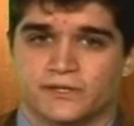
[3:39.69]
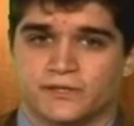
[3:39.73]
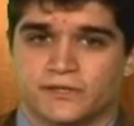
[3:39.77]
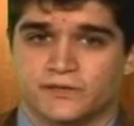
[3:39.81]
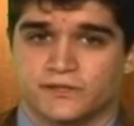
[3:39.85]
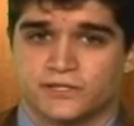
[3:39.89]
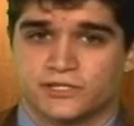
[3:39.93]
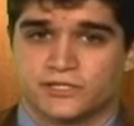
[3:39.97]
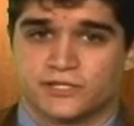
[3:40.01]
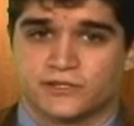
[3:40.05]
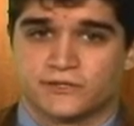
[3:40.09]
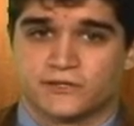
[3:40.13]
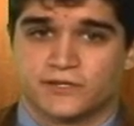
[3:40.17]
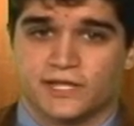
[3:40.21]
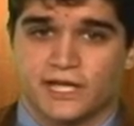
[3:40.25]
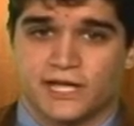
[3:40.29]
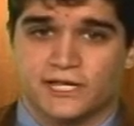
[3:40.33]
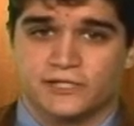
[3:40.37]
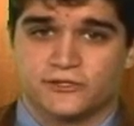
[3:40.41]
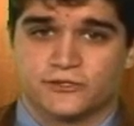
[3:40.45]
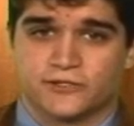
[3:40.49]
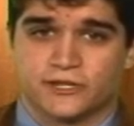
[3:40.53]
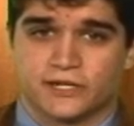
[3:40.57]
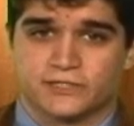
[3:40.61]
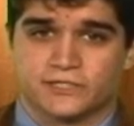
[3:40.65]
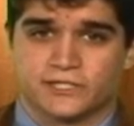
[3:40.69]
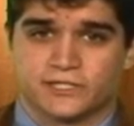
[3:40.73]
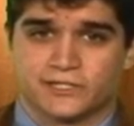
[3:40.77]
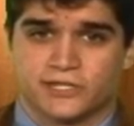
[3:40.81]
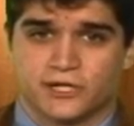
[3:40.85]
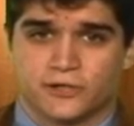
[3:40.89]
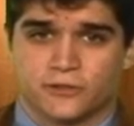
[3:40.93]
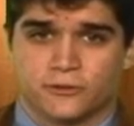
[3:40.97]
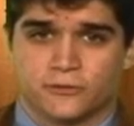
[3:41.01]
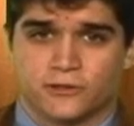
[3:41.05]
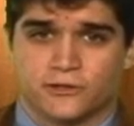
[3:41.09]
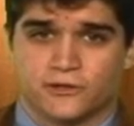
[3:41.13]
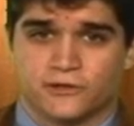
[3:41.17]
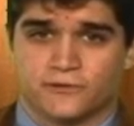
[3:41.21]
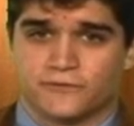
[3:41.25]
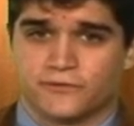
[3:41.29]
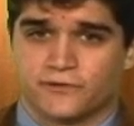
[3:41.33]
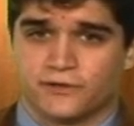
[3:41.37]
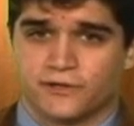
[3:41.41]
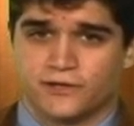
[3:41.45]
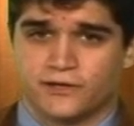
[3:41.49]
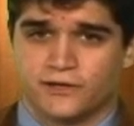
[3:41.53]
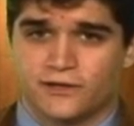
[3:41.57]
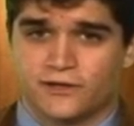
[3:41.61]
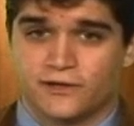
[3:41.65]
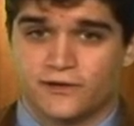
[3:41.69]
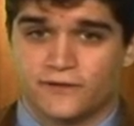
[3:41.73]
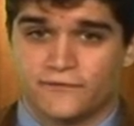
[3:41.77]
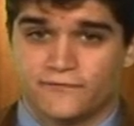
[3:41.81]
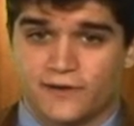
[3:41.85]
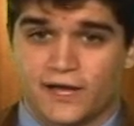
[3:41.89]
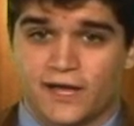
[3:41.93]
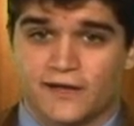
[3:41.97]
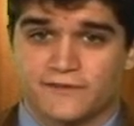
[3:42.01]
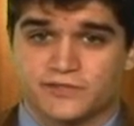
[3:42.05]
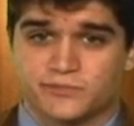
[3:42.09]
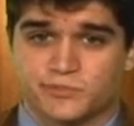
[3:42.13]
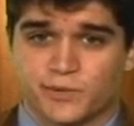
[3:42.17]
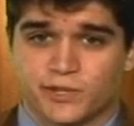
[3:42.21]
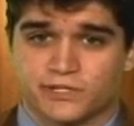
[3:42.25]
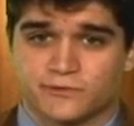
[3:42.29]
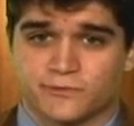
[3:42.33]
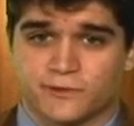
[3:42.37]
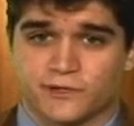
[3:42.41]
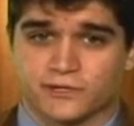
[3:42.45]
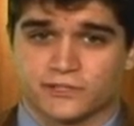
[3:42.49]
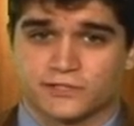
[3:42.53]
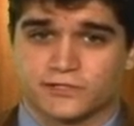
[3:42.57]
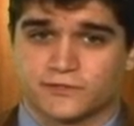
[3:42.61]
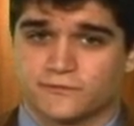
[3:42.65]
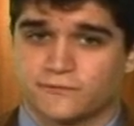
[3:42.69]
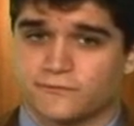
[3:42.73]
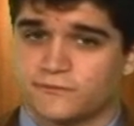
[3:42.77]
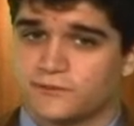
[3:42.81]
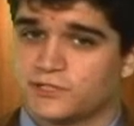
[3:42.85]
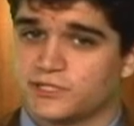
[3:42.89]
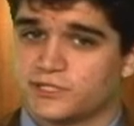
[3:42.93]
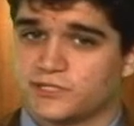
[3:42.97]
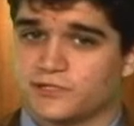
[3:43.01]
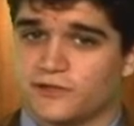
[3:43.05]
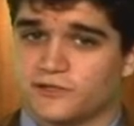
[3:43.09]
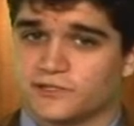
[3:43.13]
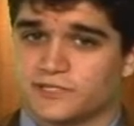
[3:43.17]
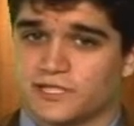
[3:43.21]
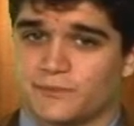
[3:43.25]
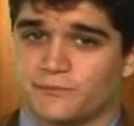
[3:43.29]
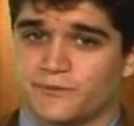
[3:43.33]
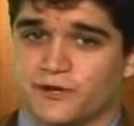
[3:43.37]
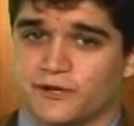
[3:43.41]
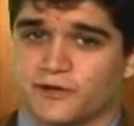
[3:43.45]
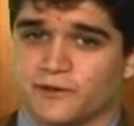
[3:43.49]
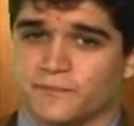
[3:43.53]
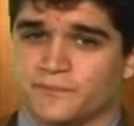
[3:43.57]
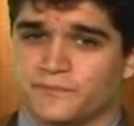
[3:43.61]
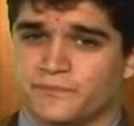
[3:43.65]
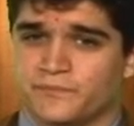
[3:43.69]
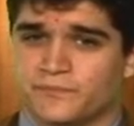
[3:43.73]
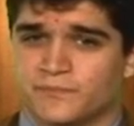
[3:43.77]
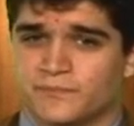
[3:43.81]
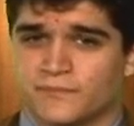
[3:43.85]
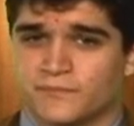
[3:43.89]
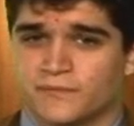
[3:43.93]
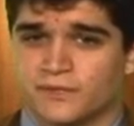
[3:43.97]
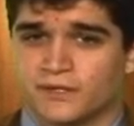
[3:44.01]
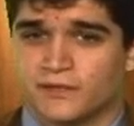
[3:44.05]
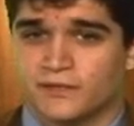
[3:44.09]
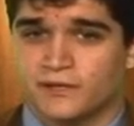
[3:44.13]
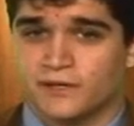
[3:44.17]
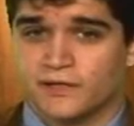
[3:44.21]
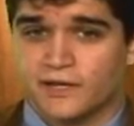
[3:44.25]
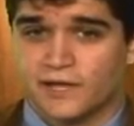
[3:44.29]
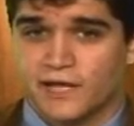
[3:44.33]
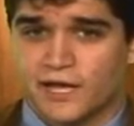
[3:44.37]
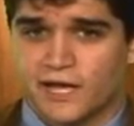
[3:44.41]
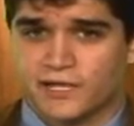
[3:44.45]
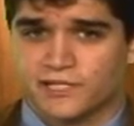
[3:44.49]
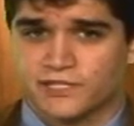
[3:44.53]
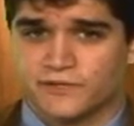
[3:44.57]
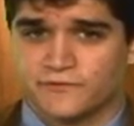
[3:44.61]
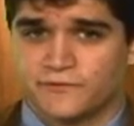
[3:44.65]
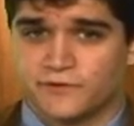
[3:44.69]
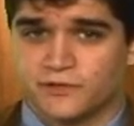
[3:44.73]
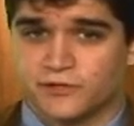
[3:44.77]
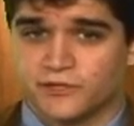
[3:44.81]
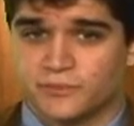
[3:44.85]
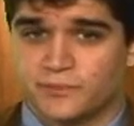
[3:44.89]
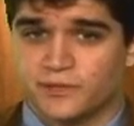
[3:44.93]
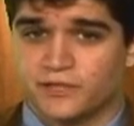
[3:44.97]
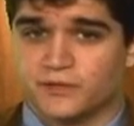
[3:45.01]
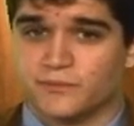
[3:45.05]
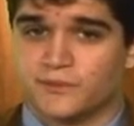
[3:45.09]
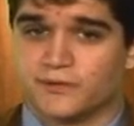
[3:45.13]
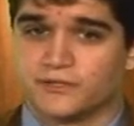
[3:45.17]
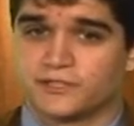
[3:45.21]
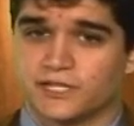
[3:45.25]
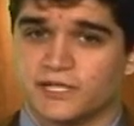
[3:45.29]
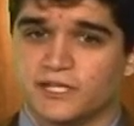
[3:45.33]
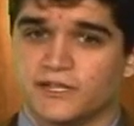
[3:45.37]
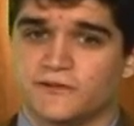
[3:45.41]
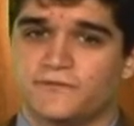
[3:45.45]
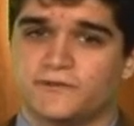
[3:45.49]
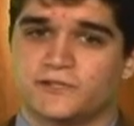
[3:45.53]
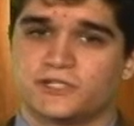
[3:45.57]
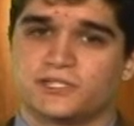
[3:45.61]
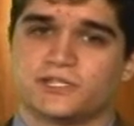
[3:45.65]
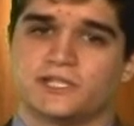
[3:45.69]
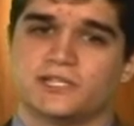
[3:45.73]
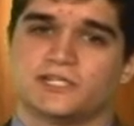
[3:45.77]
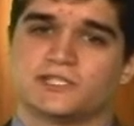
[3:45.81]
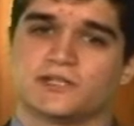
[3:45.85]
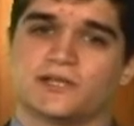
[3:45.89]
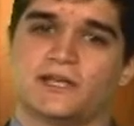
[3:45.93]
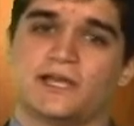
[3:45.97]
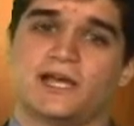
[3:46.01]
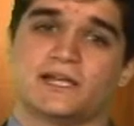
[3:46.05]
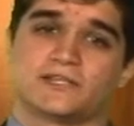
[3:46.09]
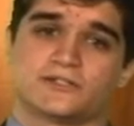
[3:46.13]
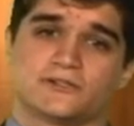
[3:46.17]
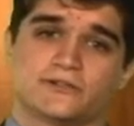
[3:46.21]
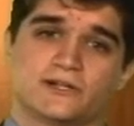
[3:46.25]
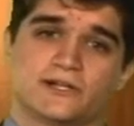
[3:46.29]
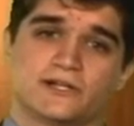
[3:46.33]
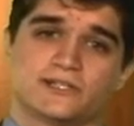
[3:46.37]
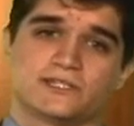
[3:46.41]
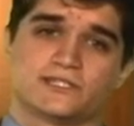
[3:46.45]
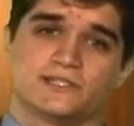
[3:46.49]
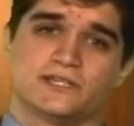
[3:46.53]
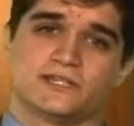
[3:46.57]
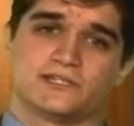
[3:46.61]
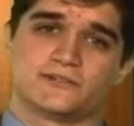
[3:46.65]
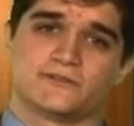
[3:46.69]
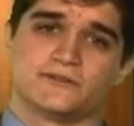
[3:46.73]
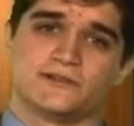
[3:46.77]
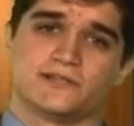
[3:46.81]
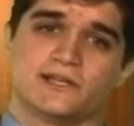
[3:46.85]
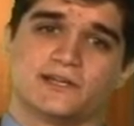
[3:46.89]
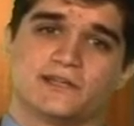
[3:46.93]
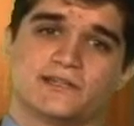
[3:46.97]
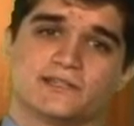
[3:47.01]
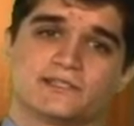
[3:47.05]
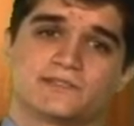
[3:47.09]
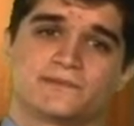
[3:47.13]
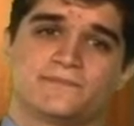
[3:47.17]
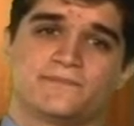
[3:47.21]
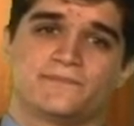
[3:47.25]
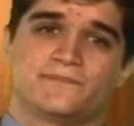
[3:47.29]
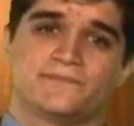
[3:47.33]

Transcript: This took the astronauts a total of five spacewalks, which is an all-time record. How does it feel to be the most inefficient astronauts in history, guys?